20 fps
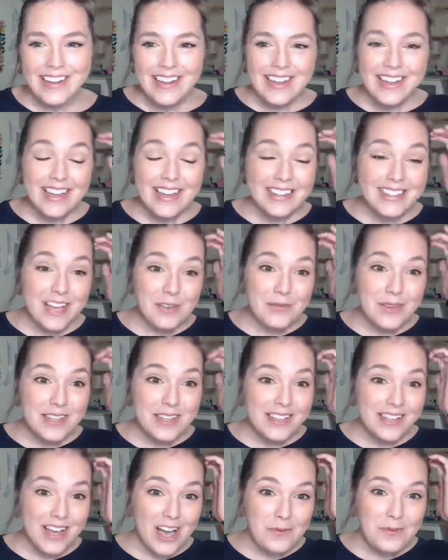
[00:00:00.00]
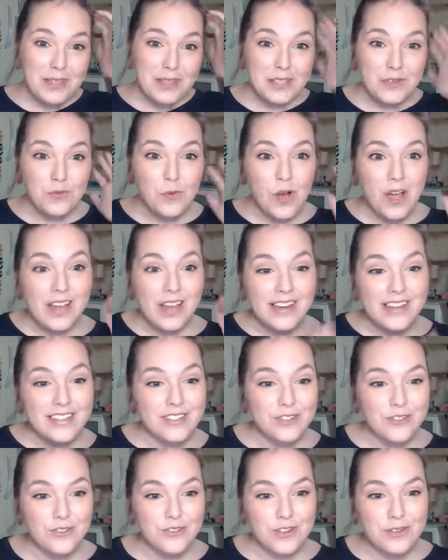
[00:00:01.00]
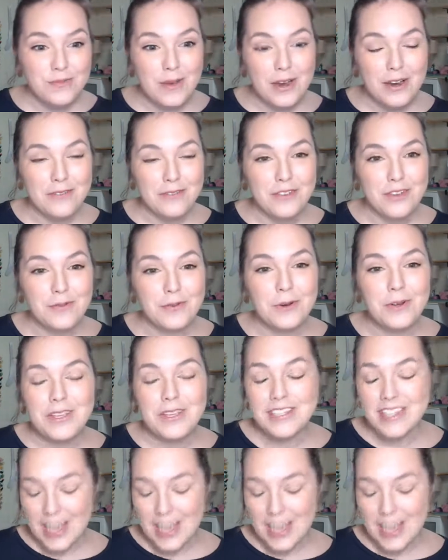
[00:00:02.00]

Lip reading: Yeah, tell me in the comments, what is your dream pair of Cabooties?